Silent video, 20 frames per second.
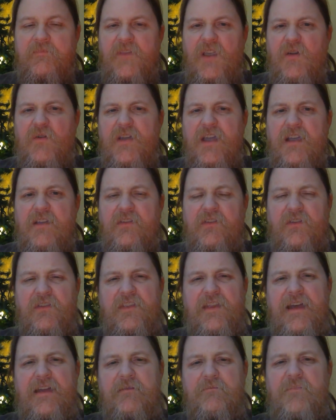Okay, so
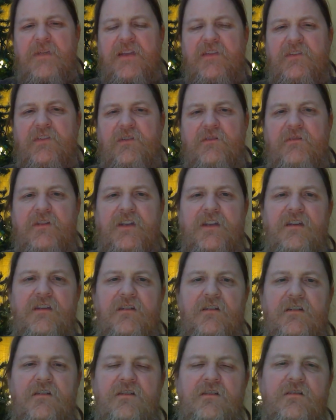that basically
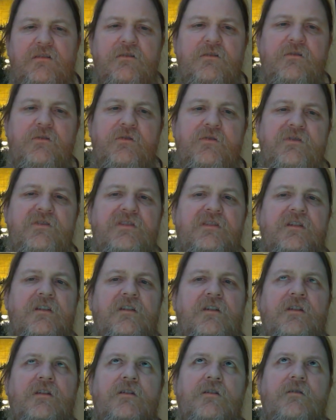concludes
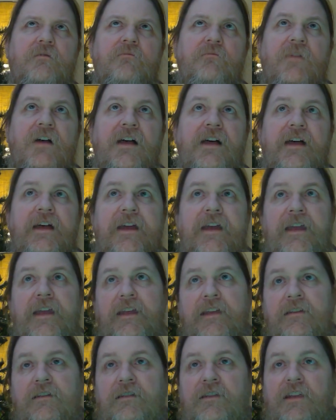
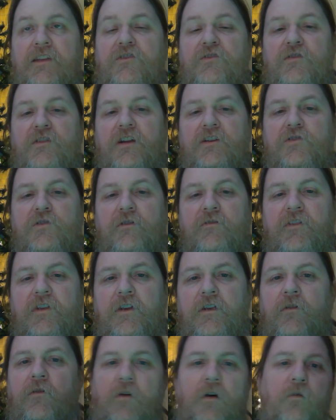my introductory
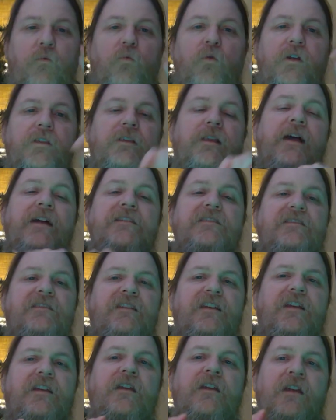video. One last
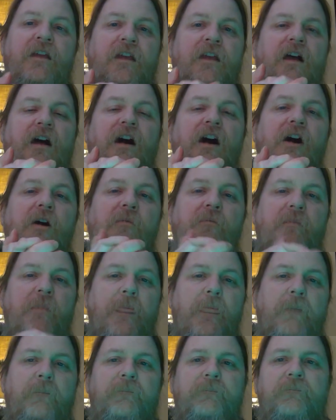thing.
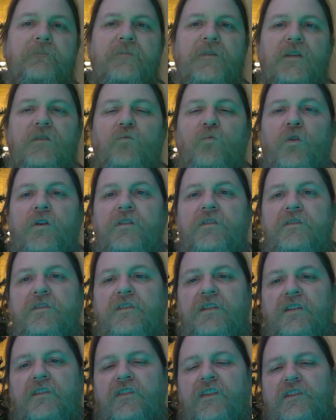One of
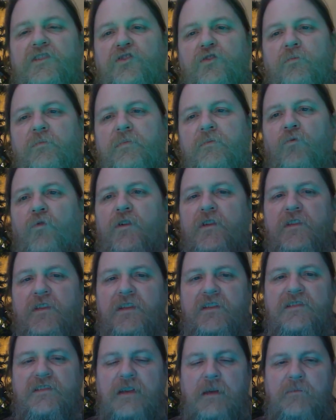
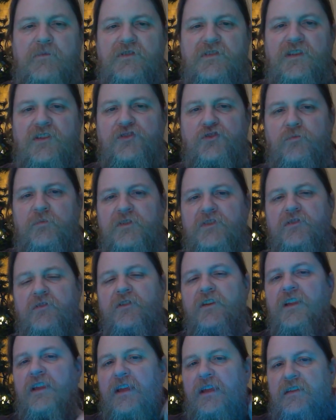the assignments that you'll be
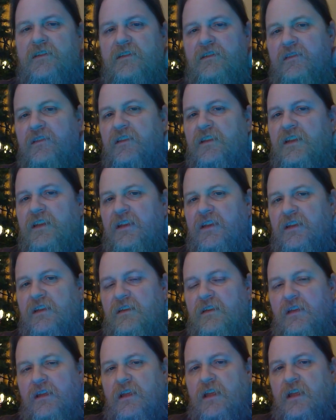turning in, the